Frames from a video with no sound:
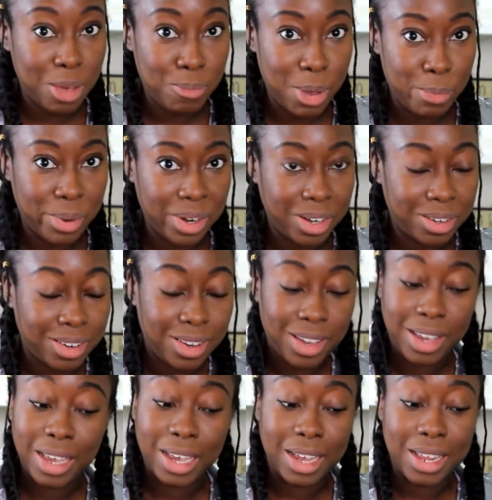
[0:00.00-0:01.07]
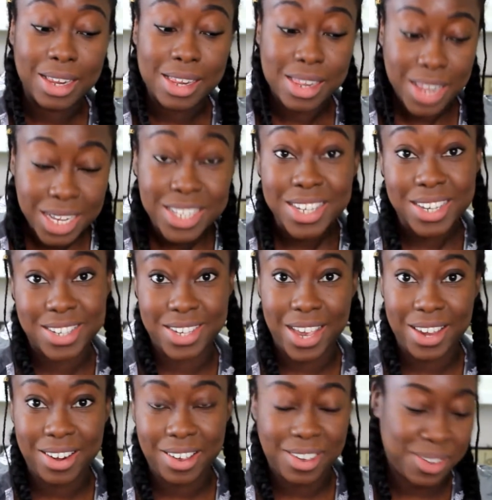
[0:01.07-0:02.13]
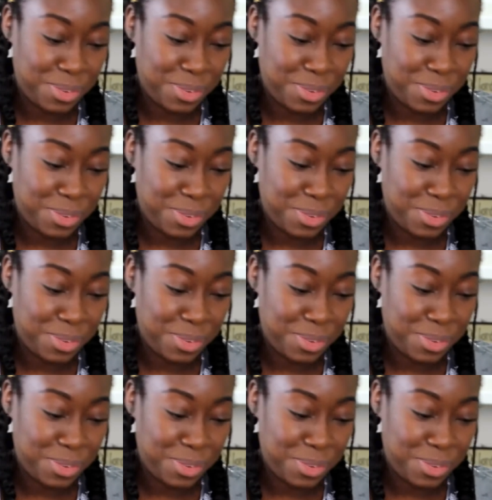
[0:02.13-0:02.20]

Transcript: pepper. That's exciting.